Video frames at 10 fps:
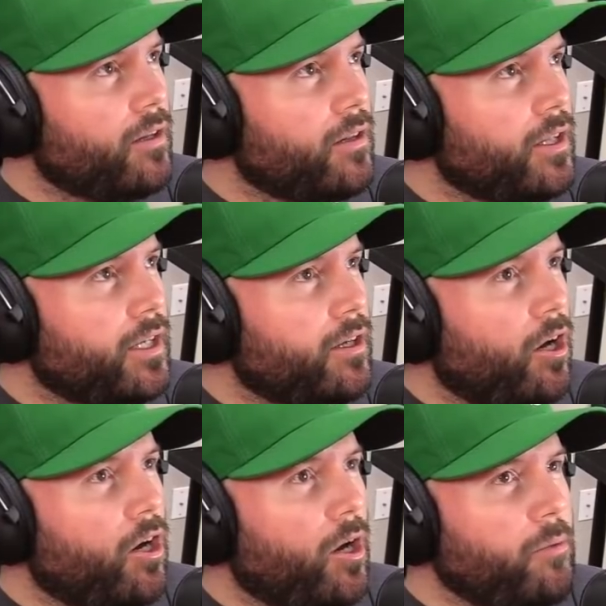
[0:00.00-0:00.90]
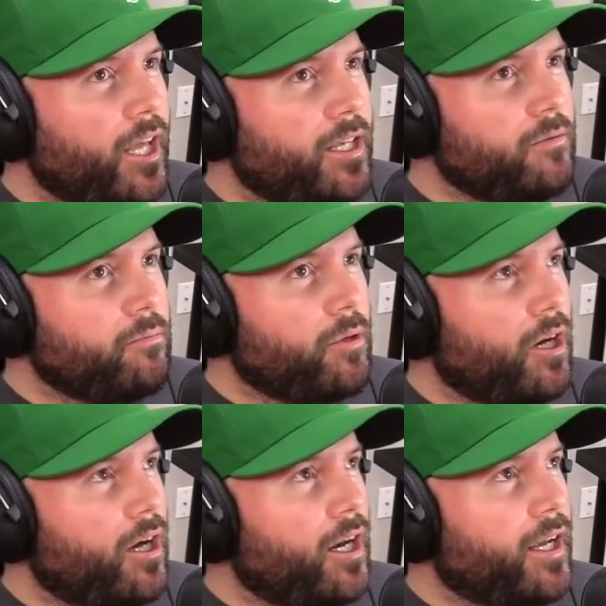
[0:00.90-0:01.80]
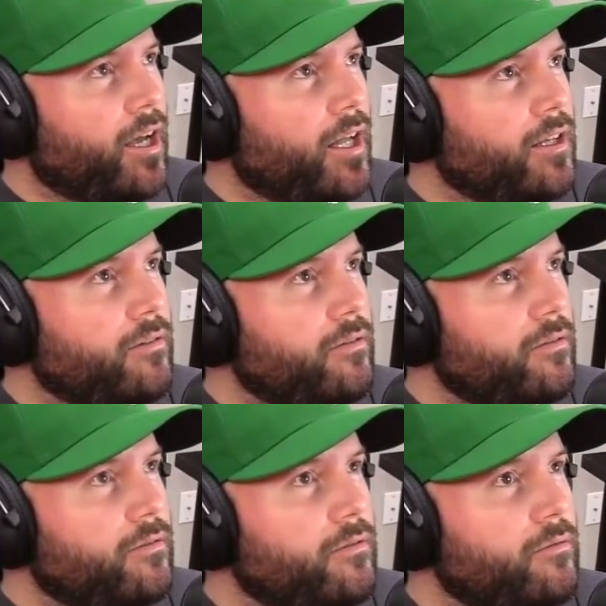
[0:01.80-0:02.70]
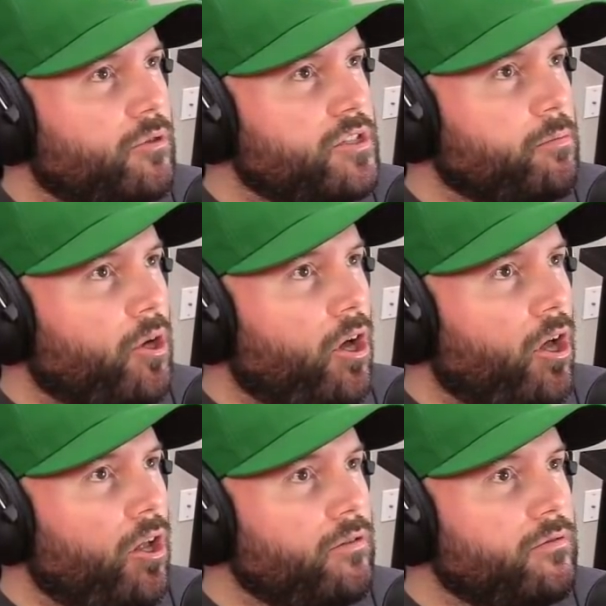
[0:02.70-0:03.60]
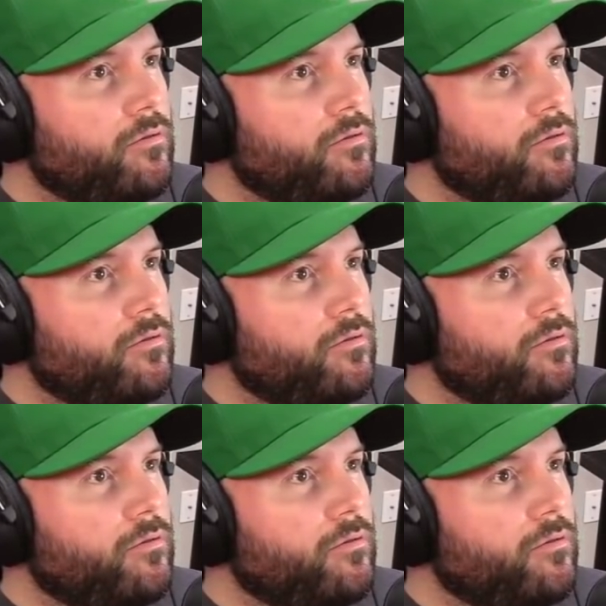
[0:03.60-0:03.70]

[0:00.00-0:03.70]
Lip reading: Lean. Oh, no, I'm late, but I got it. Where's the ball?